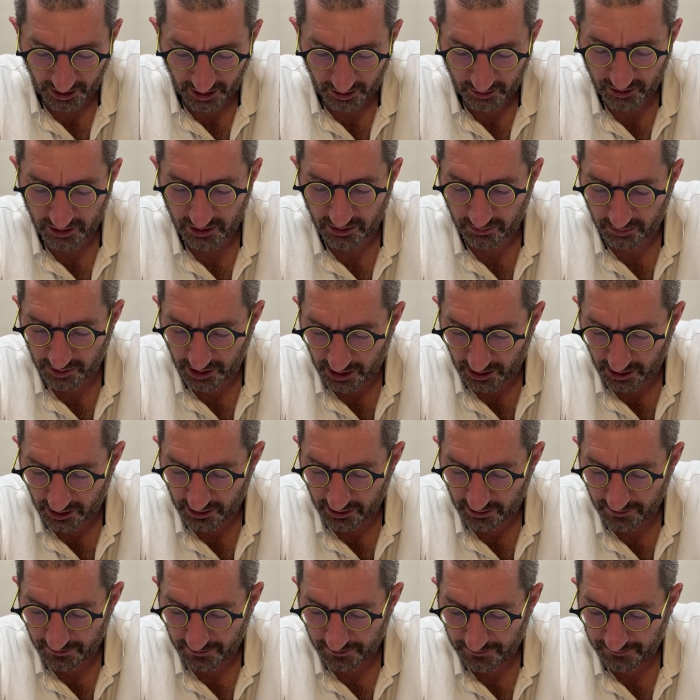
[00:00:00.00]
it be,
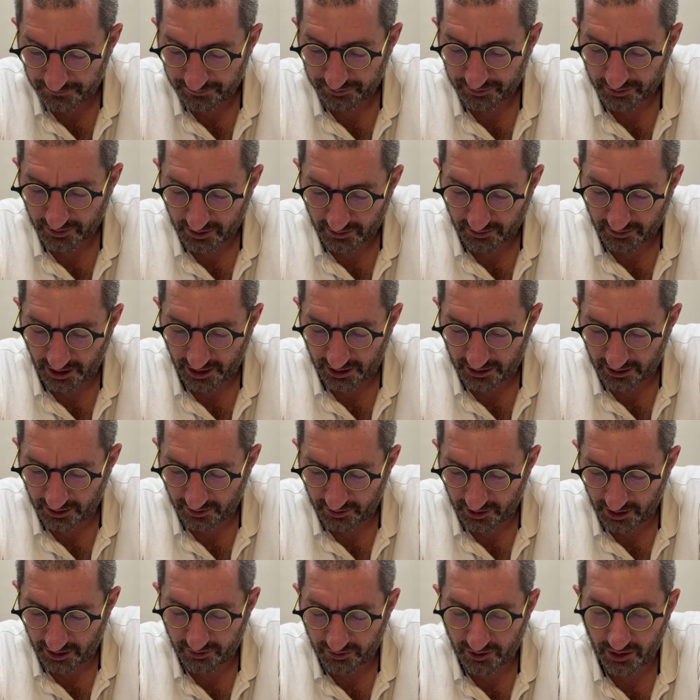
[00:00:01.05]
right?
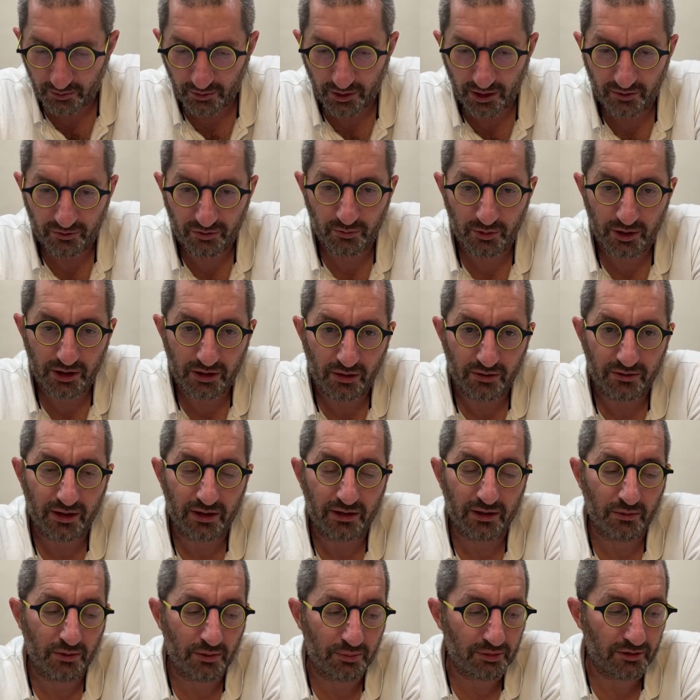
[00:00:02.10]
If we know that they
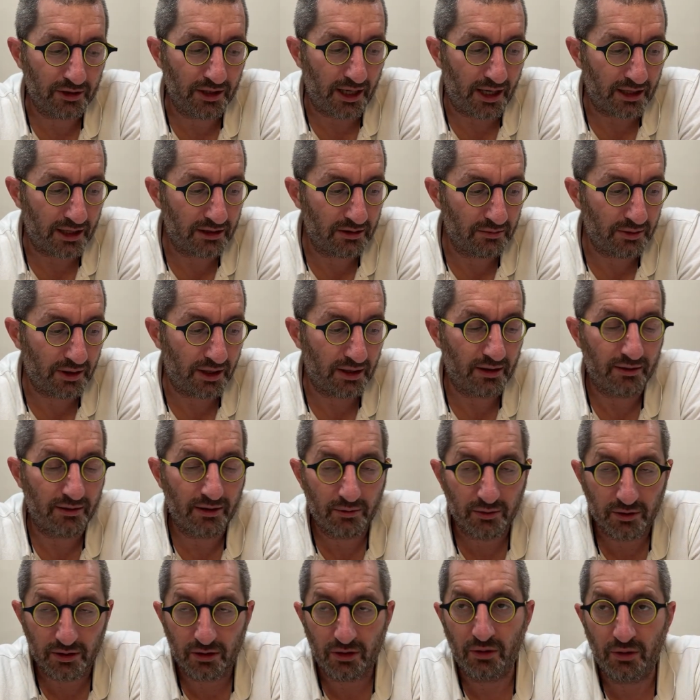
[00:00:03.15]
were preoccupied and they were
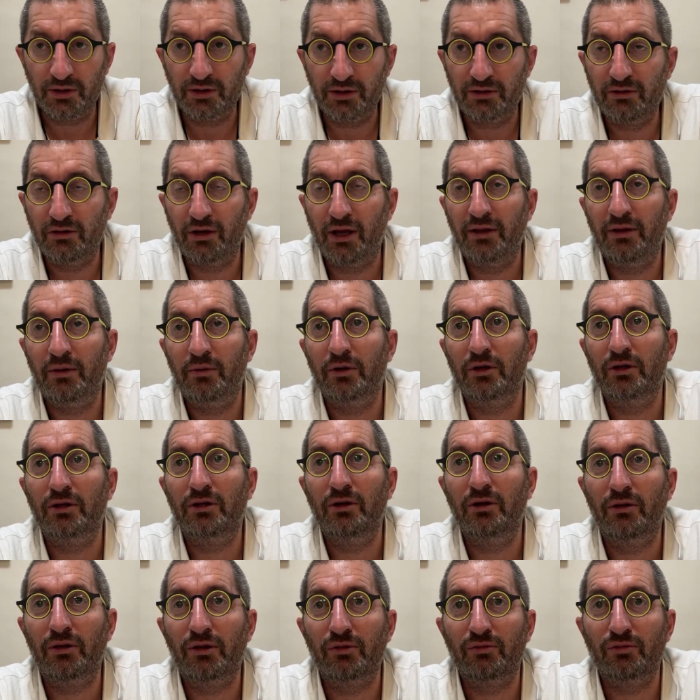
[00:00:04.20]
looking
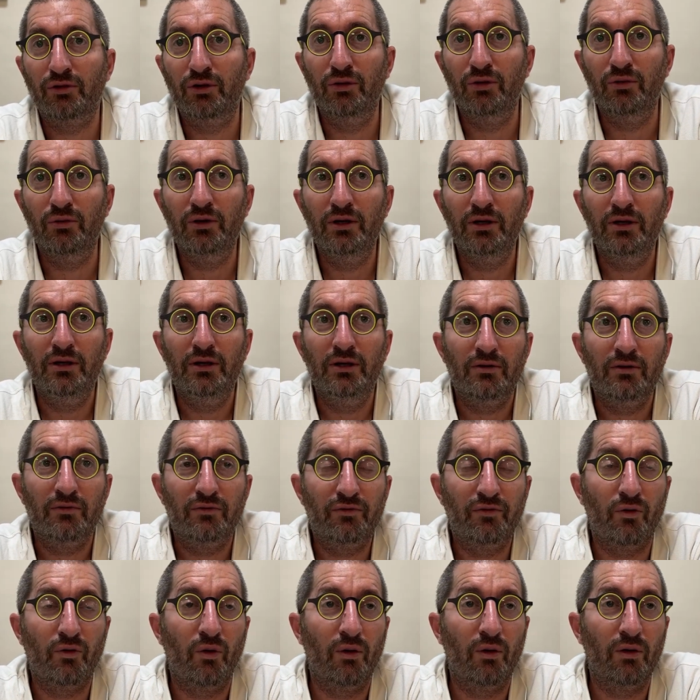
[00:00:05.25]
through
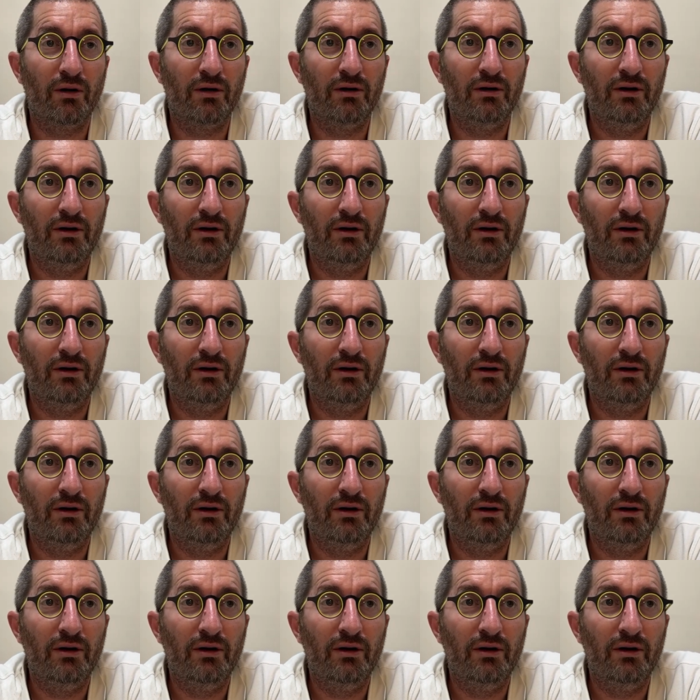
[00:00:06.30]
for